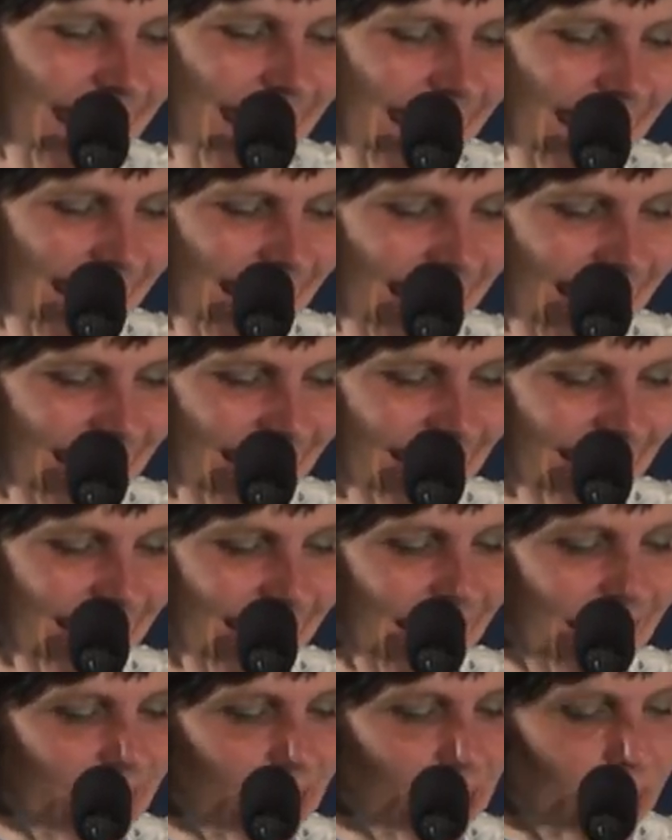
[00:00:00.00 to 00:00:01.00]

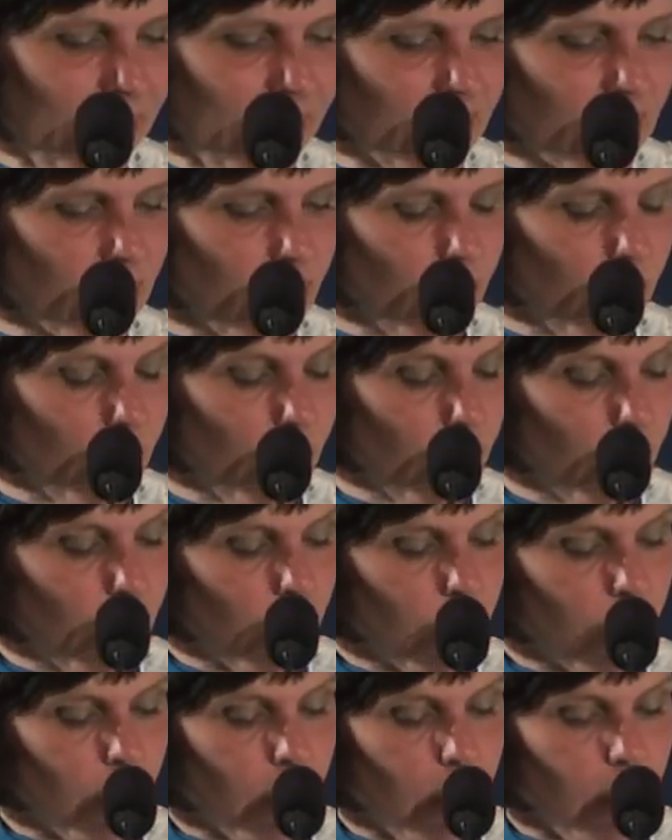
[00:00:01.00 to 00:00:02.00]
Anyway,
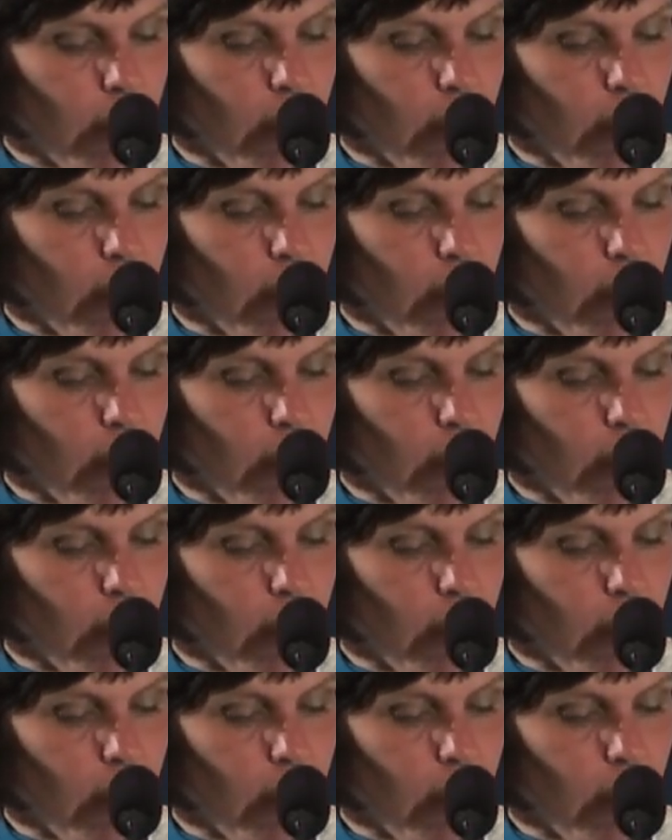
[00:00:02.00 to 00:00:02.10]
so